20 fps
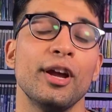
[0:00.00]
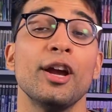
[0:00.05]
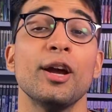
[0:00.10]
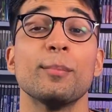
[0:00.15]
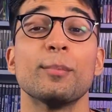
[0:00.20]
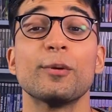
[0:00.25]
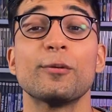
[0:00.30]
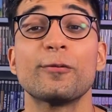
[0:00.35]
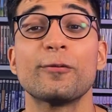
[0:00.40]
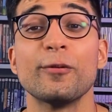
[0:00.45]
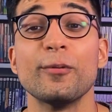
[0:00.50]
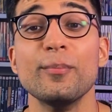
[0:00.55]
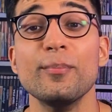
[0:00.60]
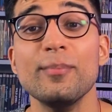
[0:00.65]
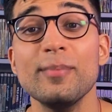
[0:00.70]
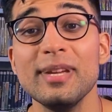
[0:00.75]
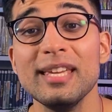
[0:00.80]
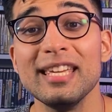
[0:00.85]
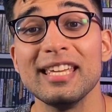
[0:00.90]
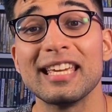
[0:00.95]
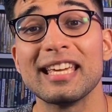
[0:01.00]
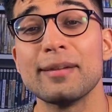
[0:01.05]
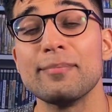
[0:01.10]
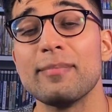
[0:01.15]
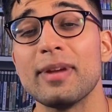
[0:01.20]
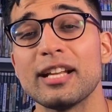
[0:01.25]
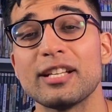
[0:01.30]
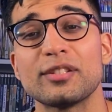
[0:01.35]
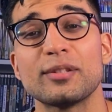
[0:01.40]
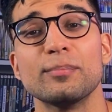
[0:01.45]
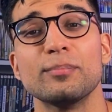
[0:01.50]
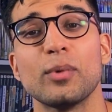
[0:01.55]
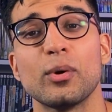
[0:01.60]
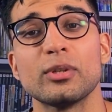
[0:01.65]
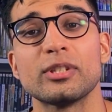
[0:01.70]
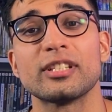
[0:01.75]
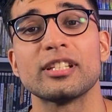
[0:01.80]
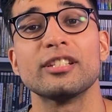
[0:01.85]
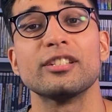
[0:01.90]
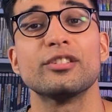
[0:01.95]
But for me, it makes the most
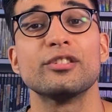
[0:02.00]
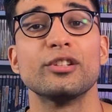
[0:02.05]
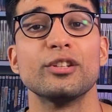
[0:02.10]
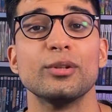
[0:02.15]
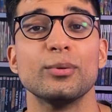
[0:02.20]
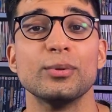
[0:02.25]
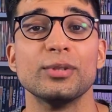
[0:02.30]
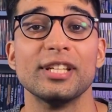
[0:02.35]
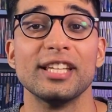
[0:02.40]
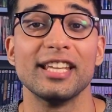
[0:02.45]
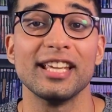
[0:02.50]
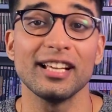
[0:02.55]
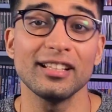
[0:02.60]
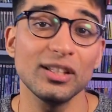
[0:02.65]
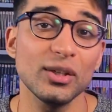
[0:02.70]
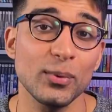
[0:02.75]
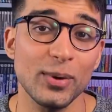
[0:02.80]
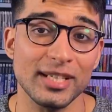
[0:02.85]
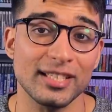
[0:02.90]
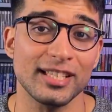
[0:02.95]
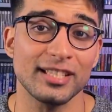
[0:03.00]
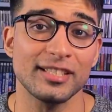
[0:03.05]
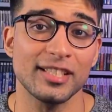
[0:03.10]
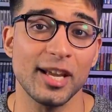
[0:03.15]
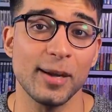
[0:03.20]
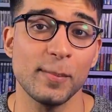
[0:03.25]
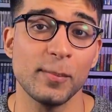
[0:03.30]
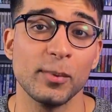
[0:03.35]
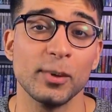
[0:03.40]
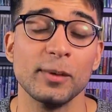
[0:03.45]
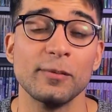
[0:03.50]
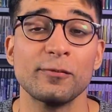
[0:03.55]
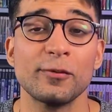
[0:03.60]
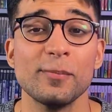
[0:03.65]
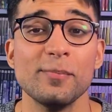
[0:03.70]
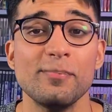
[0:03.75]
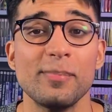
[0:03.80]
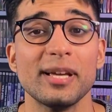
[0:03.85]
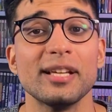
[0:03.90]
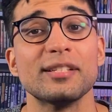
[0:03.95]
sense to use Yellow as a template for
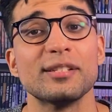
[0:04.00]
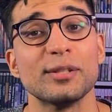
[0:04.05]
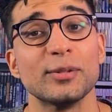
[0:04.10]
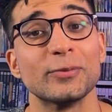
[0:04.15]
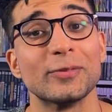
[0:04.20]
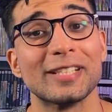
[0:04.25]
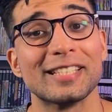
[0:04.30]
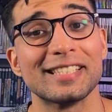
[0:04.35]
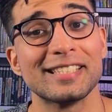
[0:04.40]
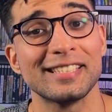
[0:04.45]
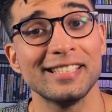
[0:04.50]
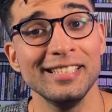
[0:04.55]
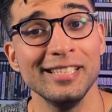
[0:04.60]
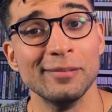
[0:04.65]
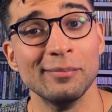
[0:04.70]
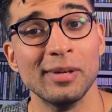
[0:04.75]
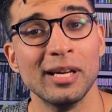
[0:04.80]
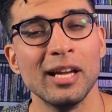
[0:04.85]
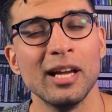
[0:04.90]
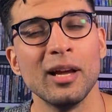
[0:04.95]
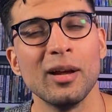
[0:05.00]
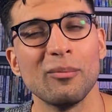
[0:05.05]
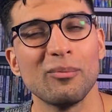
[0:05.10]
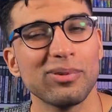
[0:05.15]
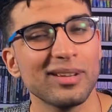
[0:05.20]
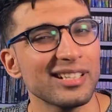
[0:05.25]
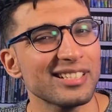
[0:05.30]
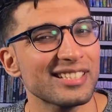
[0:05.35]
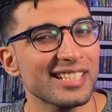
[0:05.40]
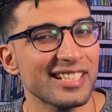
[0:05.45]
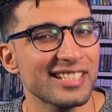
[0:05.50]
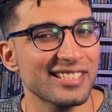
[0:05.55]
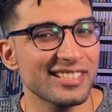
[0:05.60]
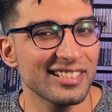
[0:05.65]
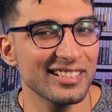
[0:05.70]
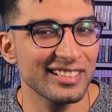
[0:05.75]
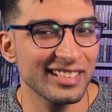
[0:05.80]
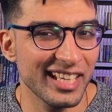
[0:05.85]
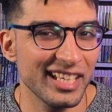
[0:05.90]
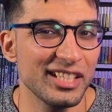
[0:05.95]
basing Red's team. Plus, it's the
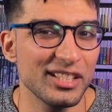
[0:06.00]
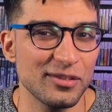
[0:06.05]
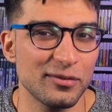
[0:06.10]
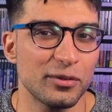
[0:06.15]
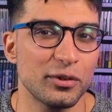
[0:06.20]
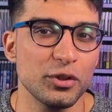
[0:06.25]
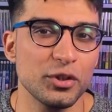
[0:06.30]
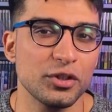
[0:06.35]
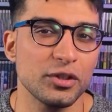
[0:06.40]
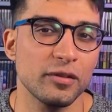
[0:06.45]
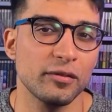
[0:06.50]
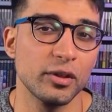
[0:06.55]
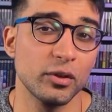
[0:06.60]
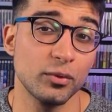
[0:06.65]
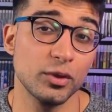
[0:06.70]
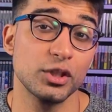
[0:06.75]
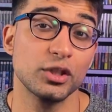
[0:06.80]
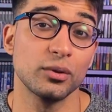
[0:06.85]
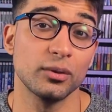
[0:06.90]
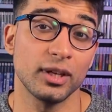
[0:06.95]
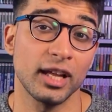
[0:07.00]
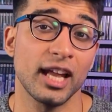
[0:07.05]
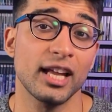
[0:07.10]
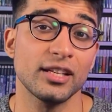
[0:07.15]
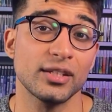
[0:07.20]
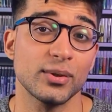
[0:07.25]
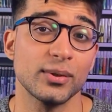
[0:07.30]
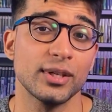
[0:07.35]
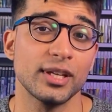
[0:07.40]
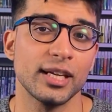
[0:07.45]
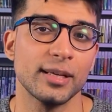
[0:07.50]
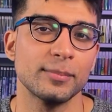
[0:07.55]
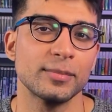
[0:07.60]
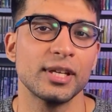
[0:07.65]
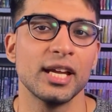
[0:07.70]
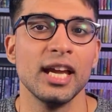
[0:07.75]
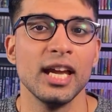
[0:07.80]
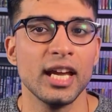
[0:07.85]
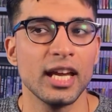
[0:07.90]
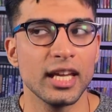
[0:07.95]
latest version of the original Kanto games.
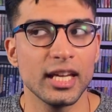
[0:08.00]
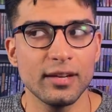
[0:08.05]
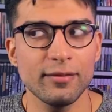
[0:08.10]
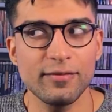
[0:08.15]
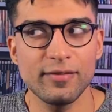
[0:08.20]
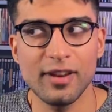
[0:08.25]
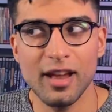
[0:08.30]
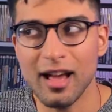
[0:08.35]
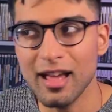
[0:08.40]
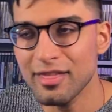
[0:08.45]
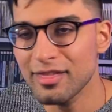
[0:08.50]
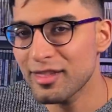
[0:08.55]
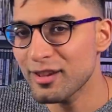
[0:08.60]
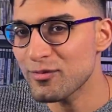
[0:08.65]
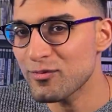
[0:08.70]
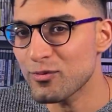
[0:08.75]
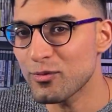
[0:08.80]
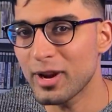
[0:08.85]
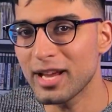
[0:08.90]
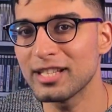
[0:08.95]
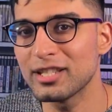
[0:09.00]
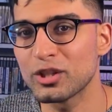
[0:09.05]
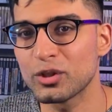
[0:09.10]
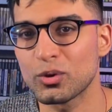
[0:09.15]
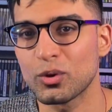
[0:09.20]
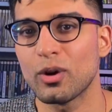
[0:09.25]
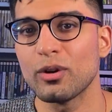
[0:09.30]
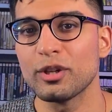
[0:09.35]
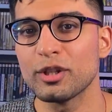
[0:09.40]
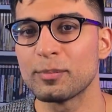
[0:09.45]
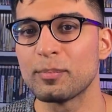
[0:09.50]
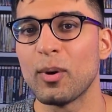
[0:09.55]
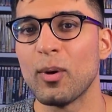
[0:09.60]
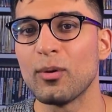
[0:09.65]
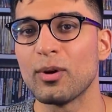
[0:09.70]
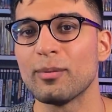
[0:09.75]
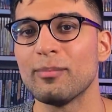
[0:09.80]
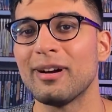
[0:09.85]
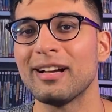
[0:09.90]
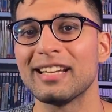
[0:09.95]
If not, then Red's strongest
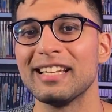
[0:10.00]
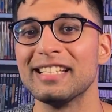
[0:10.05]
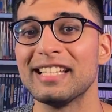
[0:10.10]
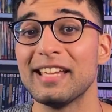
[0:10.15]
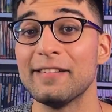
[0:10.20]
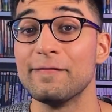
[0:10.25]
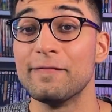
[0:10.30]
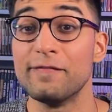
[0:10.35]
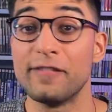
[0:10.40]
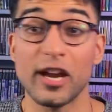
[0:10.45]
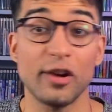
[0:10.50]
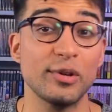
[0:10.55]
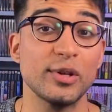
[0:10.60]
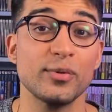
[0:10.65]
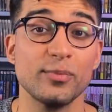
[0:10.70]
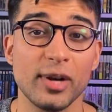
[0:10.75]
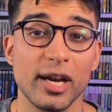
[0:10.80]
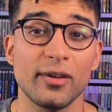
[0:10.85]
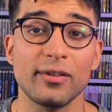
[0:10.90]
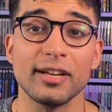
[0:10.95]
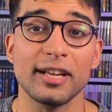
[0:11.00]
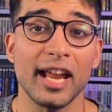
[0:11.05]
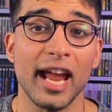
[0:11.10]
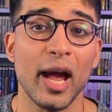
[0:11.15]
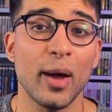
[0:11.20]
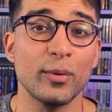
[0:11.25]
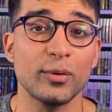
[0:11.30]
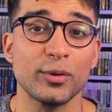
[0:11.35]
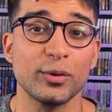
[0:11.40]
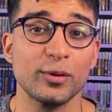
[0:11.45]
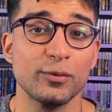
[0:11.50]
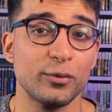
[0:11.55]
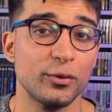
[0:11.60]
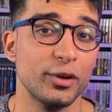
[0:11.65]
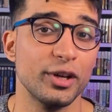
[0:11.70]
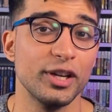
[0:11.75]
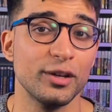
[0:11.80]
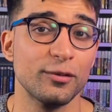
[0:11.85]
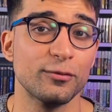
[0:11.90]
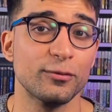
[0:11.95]
Pokemon is a very rare encounter in
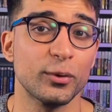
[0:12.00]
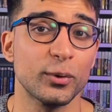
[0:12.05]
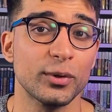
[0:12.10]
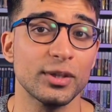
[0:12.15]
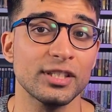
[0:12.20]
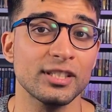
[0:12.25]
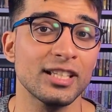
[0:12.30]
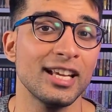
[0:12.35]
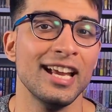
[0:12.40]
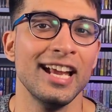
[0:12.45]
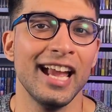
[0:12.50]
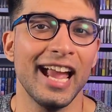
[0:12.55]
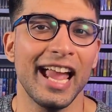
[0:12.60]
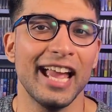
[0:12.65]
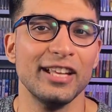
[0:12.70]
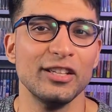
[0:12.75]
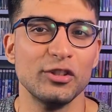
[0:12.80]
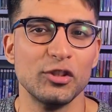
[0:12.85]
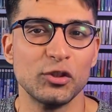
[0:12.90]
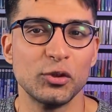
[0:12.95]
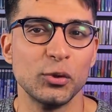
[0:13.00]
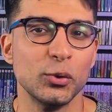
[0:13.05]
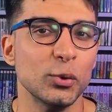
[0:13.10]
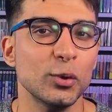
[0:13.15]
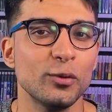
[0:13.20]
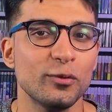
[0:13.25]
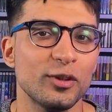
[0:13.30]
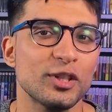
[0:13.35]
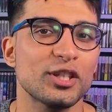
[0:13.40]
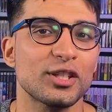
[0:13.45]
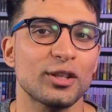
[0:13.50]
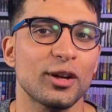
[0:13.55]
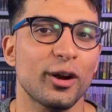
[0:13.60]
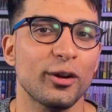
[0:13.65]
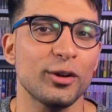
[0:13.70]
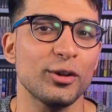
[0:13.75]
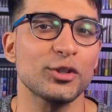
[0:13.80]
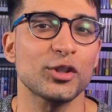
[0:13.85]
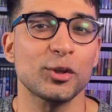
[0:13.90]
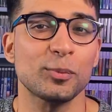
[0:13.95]
Viridian Forest, and 2 of his
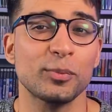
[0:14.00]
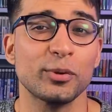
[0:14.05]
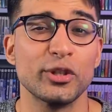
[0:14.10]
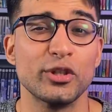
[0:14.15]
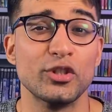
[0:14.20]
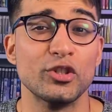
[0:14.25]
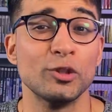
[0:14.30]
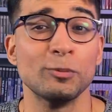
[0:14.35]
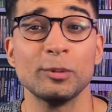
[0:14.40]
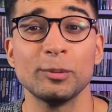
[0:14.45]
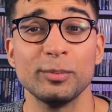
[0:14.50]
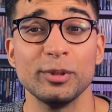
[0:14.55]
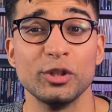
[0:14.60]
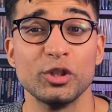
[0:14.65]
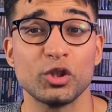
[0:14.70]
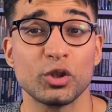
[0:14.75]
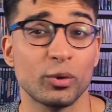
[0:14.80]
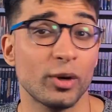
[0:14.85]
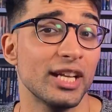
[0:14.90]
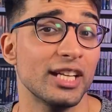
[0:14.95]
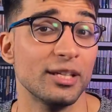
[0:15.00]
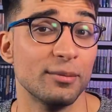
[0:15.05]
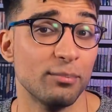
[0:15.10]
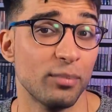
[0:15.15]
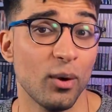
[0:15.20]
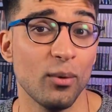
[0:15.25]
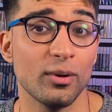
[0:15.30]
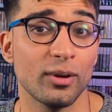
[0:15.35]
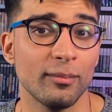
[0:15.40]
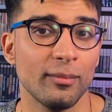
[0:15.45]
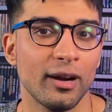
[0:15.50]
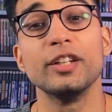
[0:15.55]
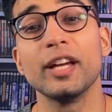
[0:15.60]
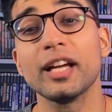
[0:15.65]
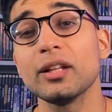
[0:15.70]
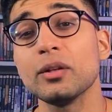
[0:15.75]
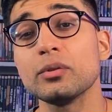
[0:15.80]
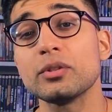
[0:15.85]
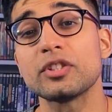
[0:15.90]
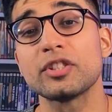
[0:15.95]
starters are presumably traded Pokemon.
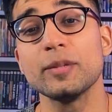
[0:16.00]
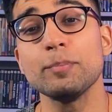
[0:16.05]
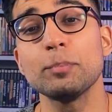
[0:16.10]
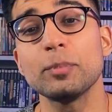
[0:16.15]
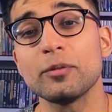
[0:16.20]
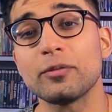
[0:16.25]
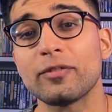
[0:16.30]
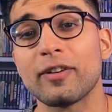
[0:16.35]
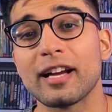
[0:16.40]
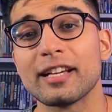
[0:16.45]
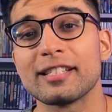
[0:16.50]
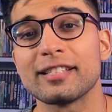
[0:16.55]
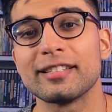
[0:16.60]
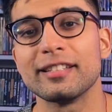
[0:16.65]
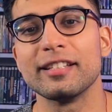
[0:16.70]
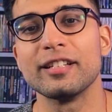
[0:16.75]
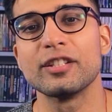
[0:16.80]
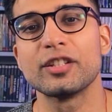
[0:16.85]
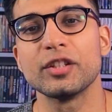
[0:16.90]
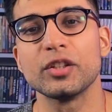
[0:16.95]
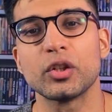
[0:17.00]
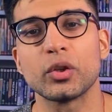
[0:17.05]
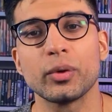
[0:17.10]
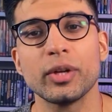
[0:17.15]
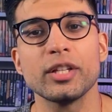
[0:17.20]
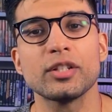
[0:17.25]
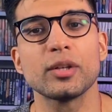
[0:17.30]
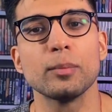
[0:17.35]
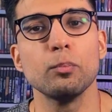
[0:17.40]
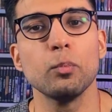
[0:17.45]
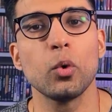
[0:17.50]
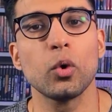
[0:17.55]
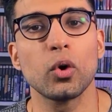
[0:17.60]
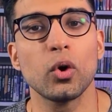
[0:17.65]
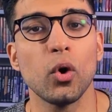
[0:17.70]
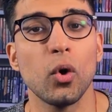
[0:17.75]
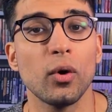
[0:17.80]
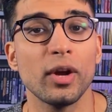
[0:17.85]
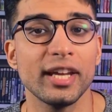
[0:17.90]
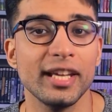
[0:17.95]
Yellow simplifies things and creates a
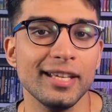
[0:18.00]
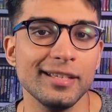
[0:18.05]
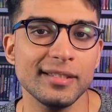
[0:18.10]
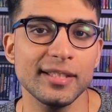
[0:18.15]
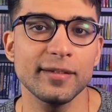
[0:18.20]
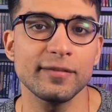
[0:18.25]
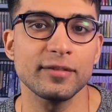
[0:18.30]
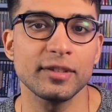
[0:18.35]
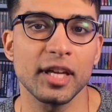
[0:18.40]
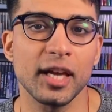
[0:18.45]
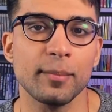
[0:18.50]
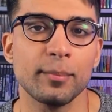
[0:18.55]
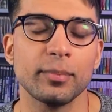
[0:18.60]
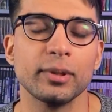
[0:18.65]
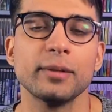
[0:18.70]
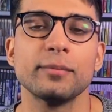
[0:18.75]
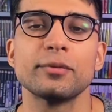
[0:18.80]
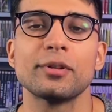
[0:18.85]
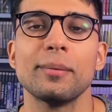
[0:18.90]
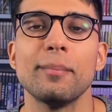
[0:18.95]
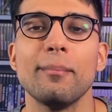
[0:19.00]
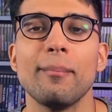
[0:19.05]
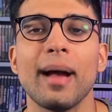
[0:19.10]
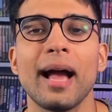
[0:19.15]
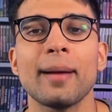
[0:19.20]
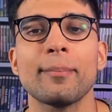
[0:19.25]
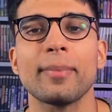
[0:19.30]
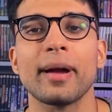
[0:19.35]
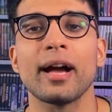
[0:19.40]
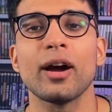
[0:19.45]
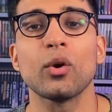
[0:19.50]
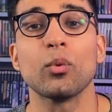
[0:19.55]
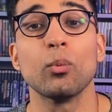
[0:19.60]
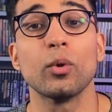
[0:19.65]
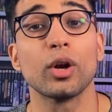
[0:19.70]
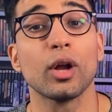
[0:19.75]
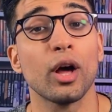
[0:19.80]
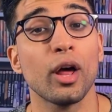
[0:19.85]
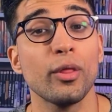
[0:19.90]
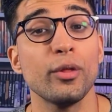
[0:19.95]
more cohesive template to map
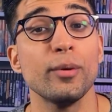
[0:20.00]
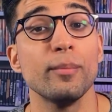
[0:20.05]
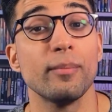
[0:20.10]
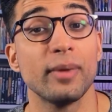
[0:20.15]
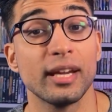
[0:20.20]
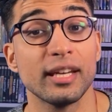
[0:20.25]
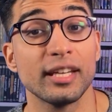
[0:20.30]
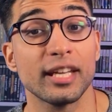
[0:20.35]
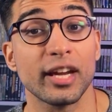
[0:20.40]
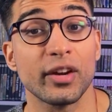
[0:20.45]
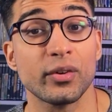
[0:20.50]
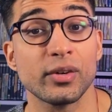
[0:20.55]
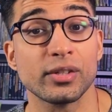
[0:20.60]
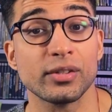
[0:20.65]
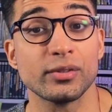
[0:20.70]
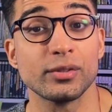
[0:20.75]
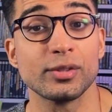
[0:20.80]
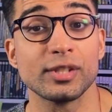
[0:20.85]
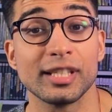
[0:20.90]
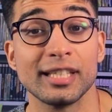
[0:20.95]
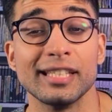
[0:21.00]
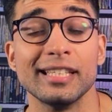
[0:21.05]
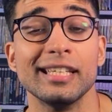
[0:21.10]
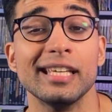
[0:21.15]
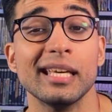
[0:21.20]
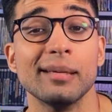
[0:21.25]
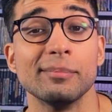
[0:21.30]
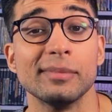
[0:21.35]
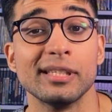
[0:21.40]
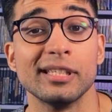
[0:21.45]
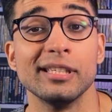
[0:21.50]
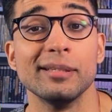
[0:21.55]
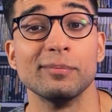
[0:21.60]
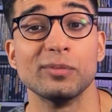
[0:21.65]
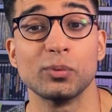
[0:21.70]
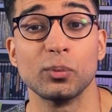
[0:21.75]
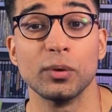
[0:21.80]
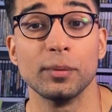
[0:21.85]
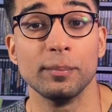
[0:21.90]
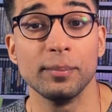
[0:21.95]
out what other main characters in-game
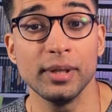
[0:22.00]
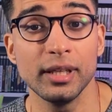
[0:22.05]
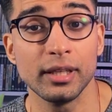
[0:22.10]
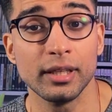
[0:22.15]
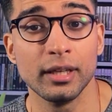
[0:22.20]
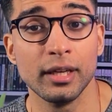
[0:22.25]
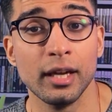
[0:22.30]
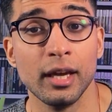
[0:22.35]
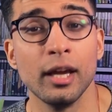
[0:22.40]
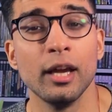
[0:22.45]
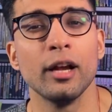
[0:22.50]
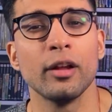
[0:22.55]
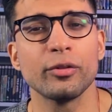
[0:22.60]
teams would be.